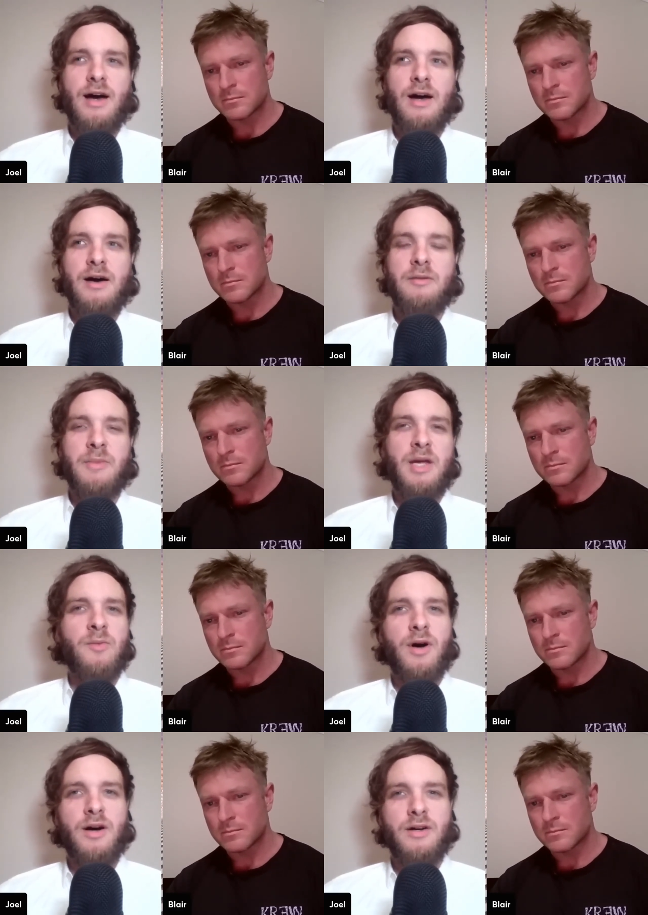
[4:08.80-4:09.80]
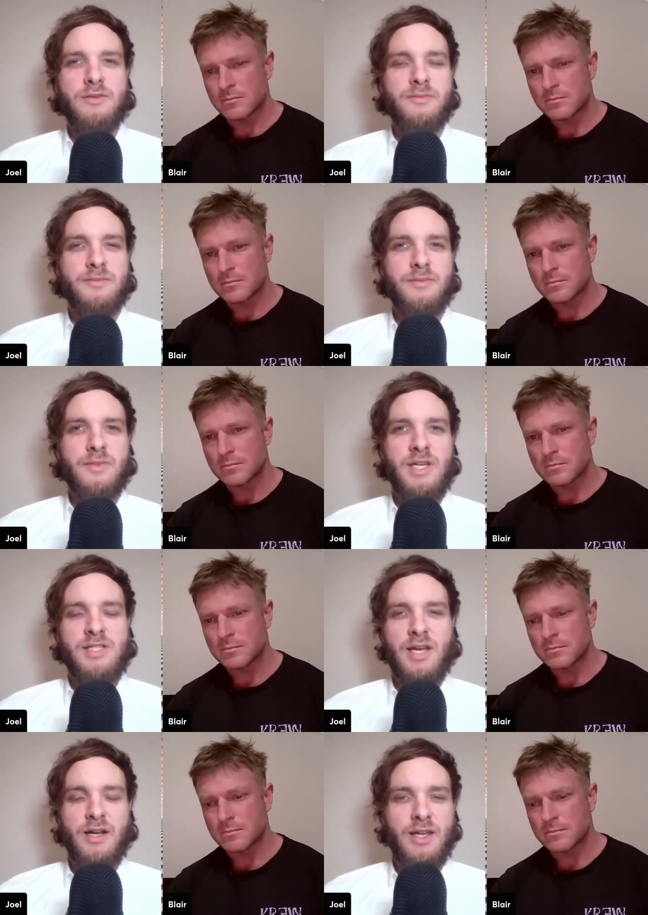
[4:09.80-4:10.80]
Speaker 1: Uh, meanwhile, he's
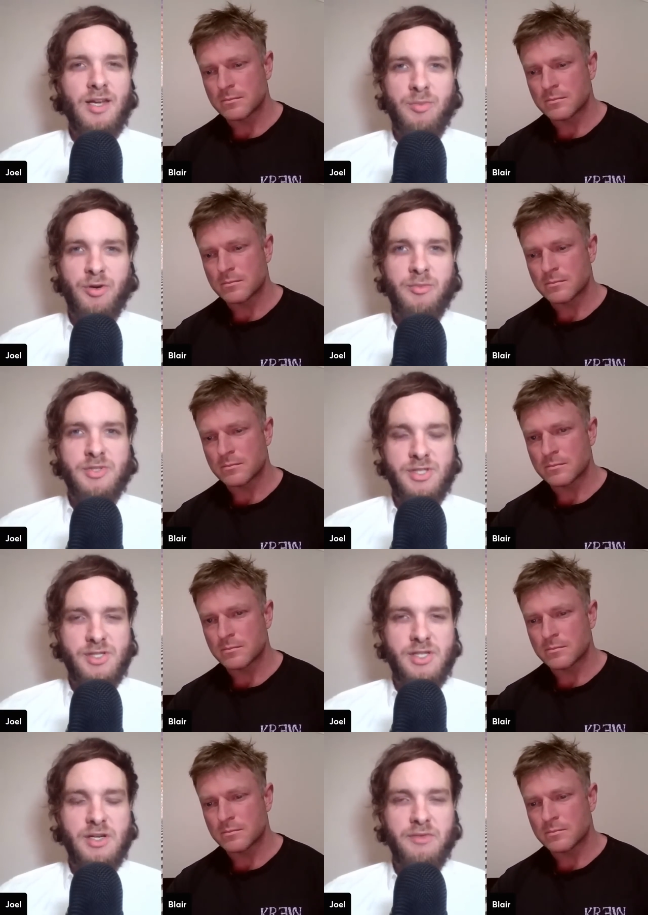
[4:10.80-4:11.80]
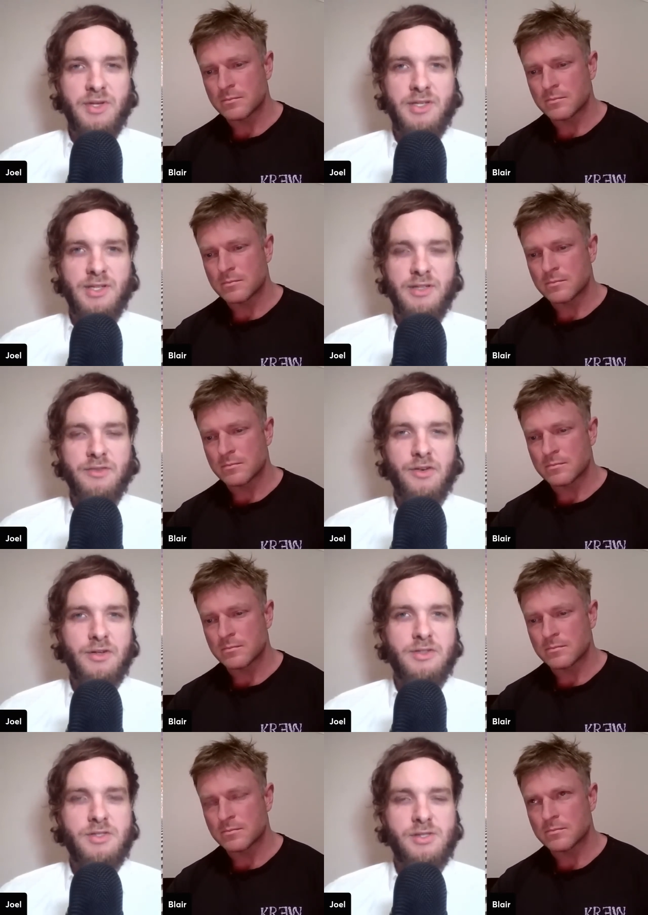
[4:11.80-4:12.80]
kind of key promises he didn't really deliver
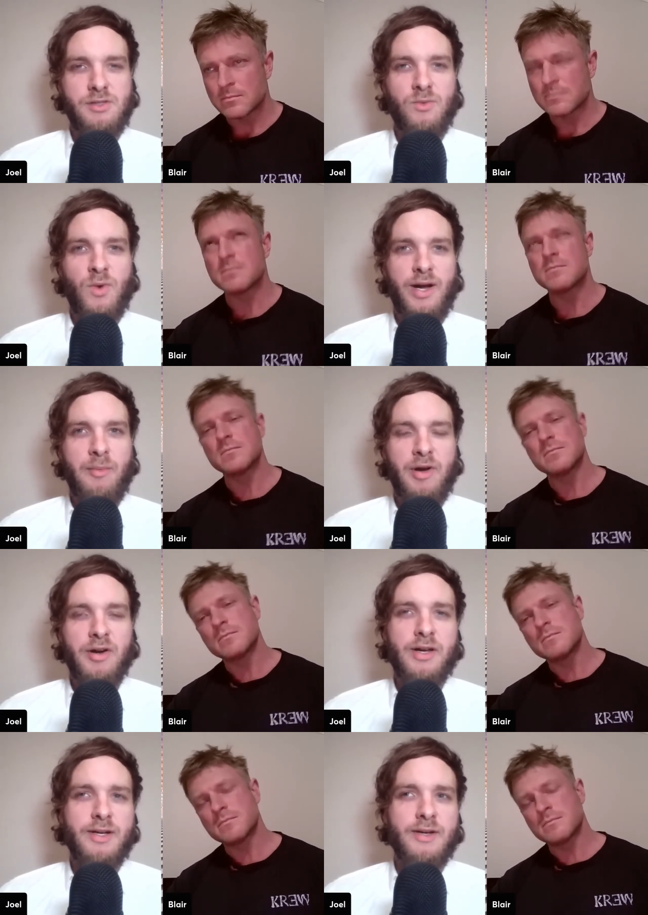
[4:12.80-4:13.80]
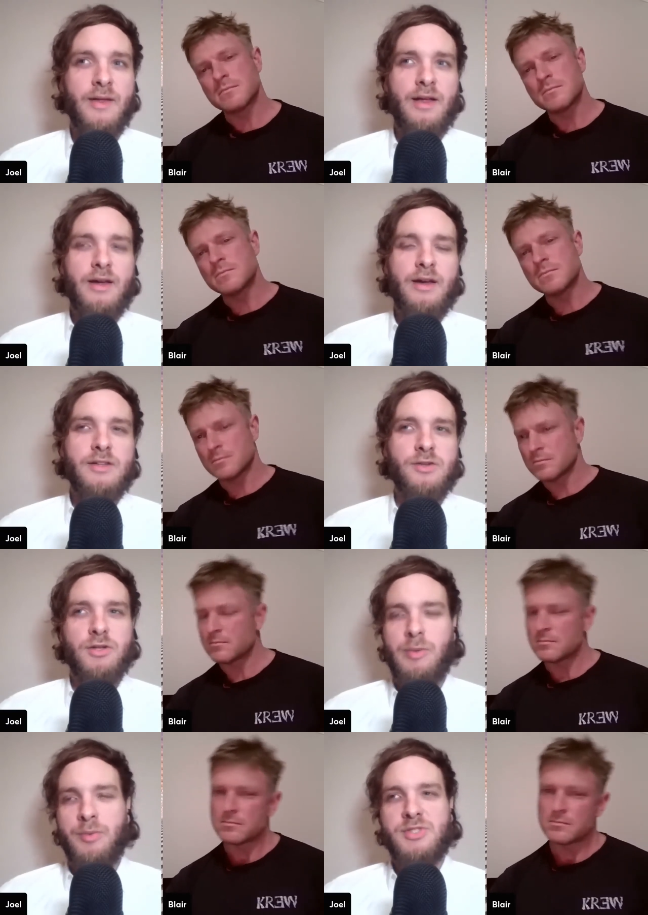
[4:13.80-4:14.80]
on to white America. And so a
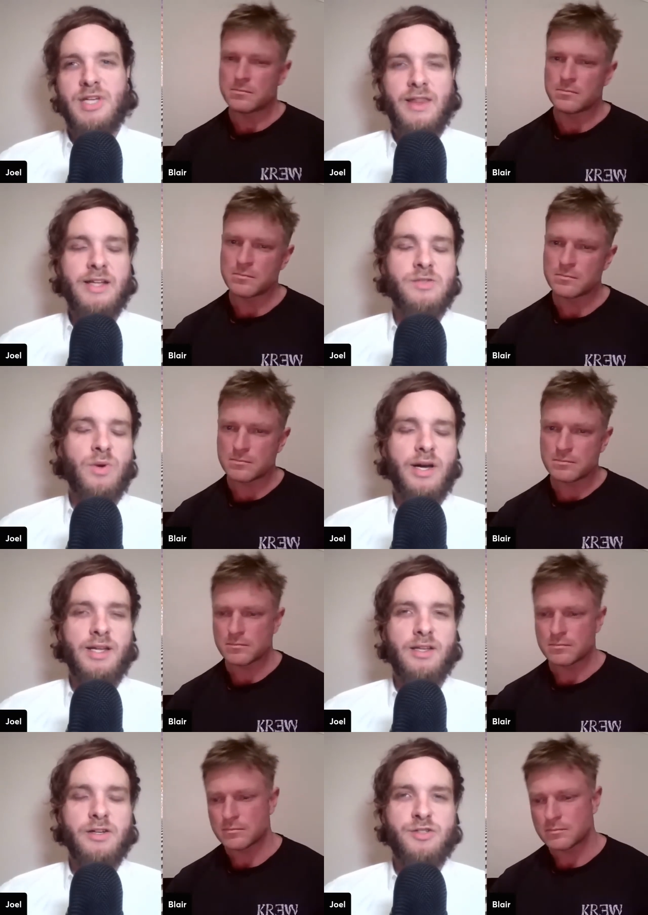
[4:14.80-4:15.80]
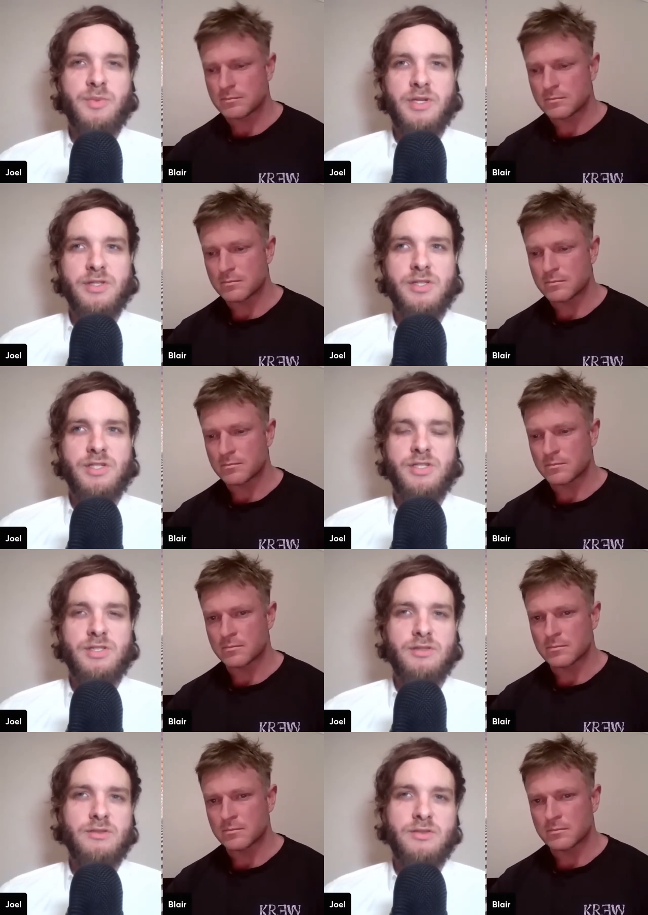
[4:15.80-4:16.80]
lot of people say that's why he lost because he
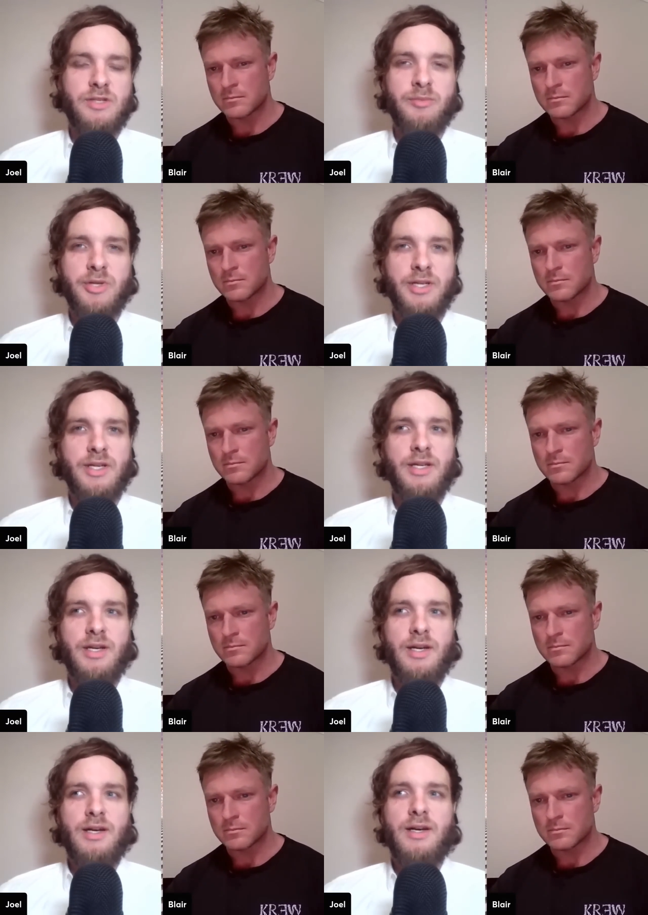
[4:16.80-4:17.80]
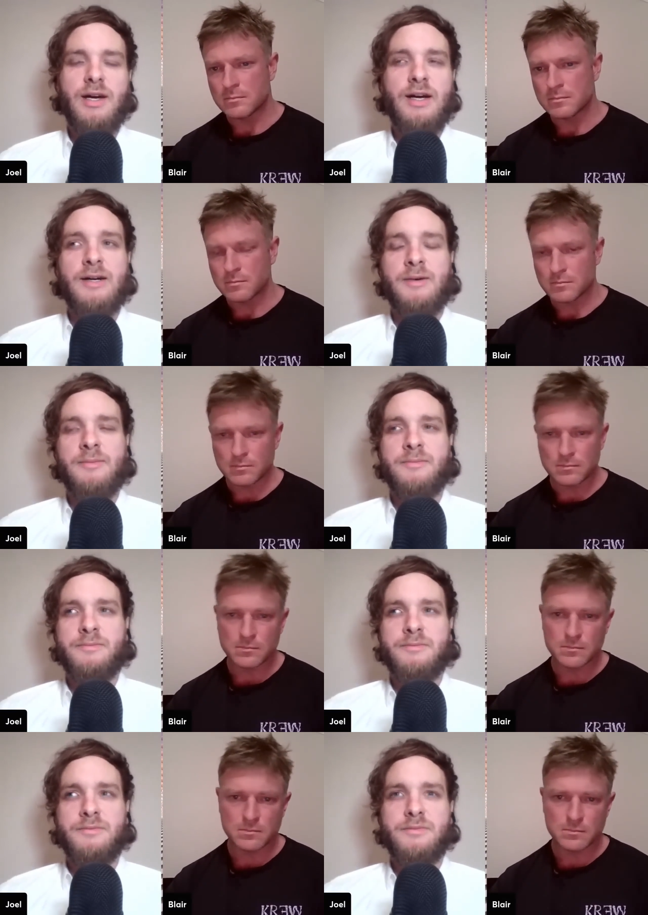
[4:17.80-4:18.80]
just simply um,
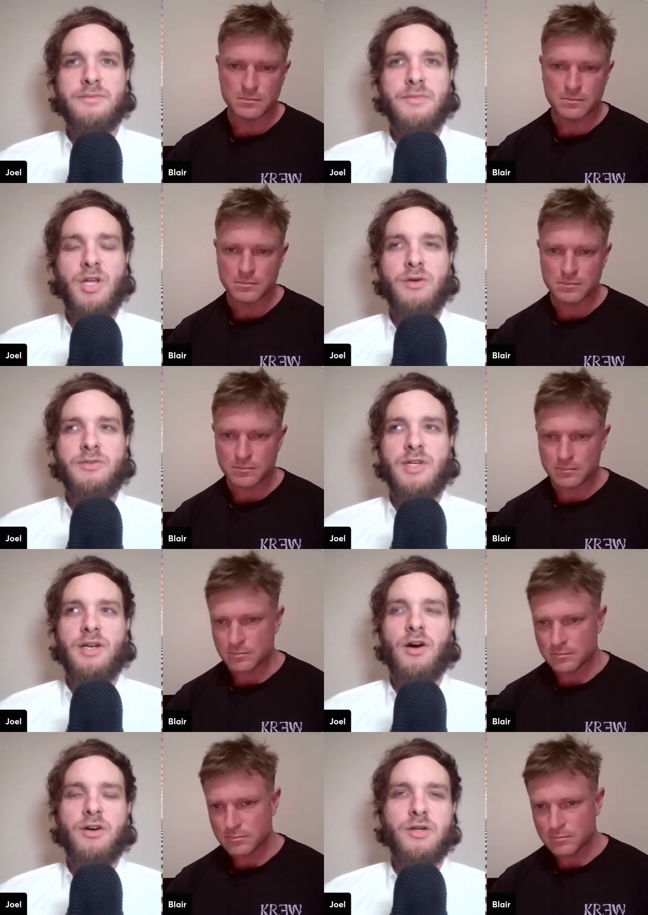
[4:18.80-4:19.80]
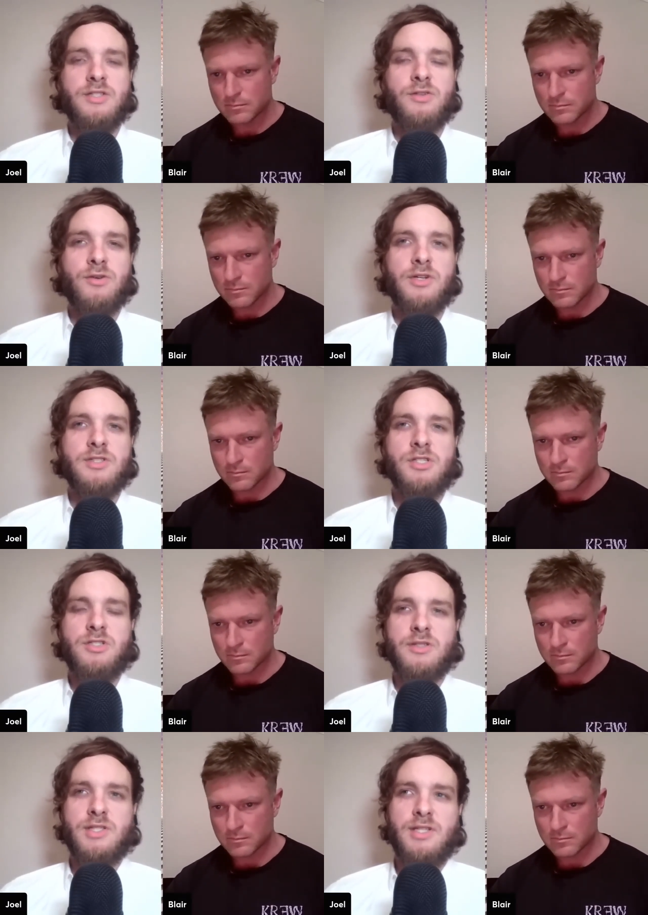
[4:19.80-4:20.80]
you know, didn't honor his core
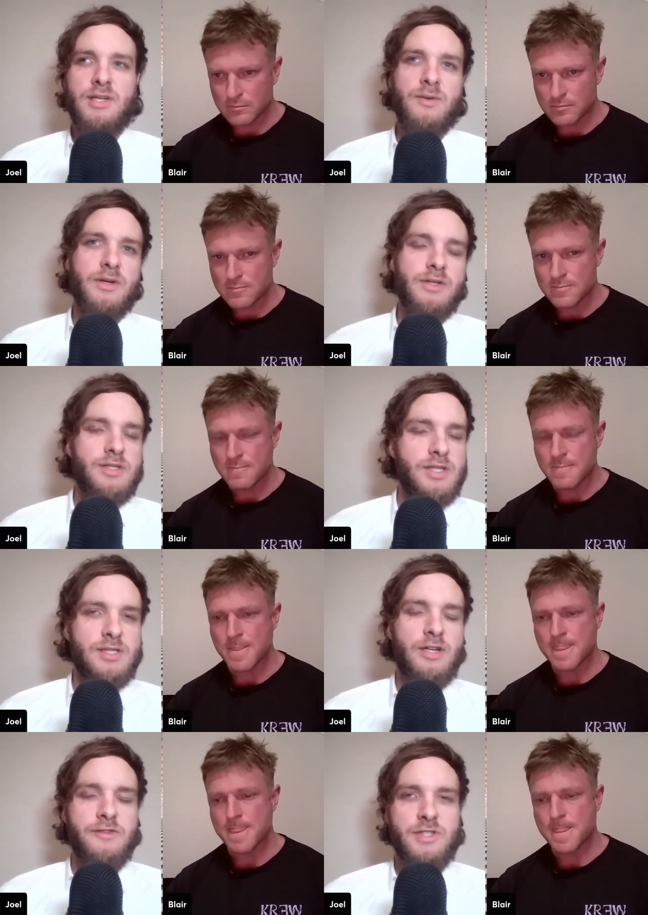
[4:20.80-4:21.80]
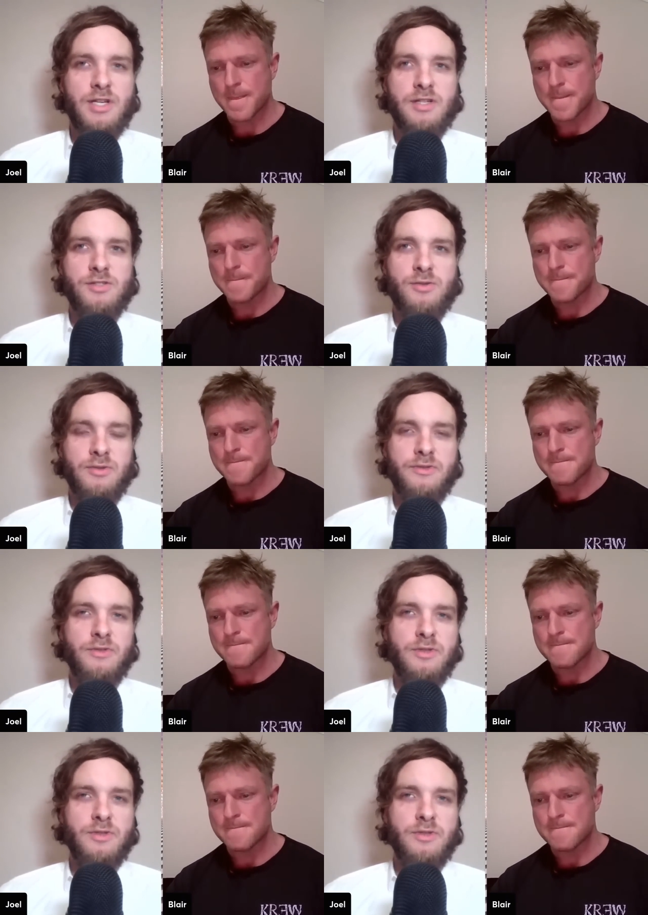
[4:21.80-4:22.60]
constituency. Whereas there's obviously another school of